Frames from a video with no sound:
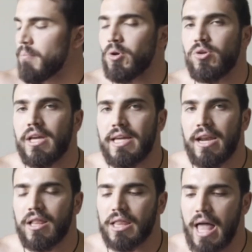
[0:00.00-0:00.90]
But you can get
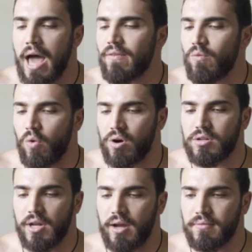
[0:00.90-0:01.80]
a lot of work
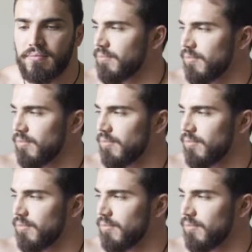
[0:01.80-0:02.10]
done.